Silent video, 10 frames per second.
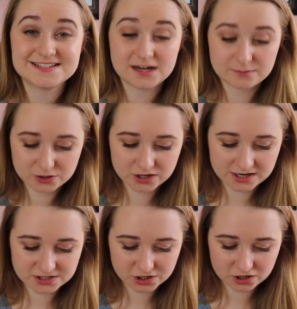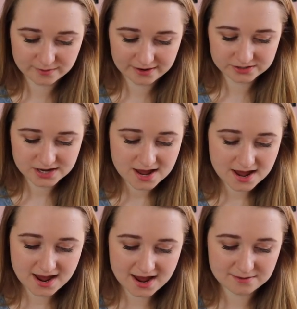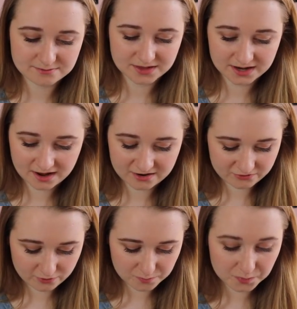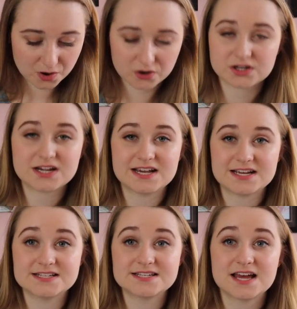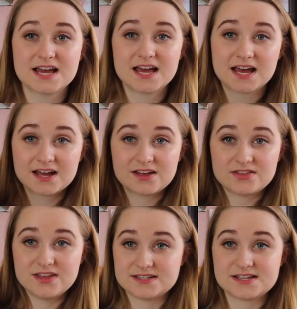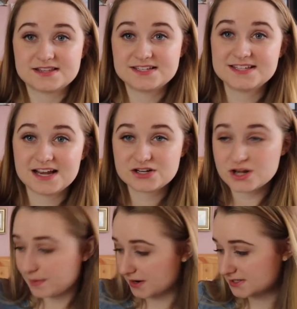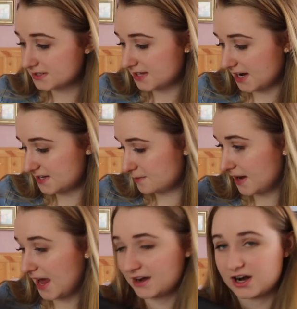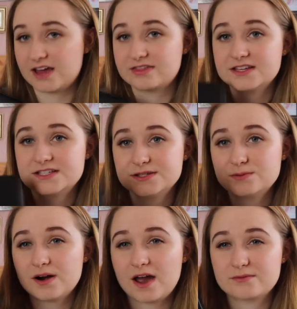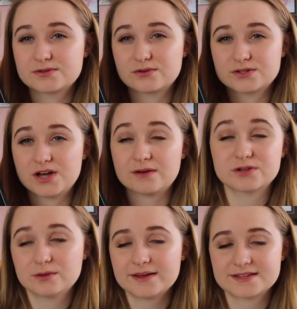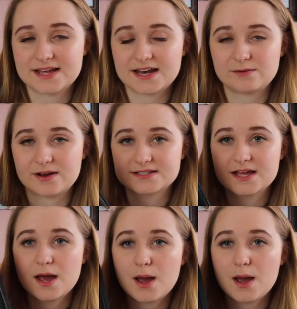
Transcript: thing that I'm going to kind of talk about that I've bought is this, and this is actually a personal size planner, and this is what I was going to buy this anyways,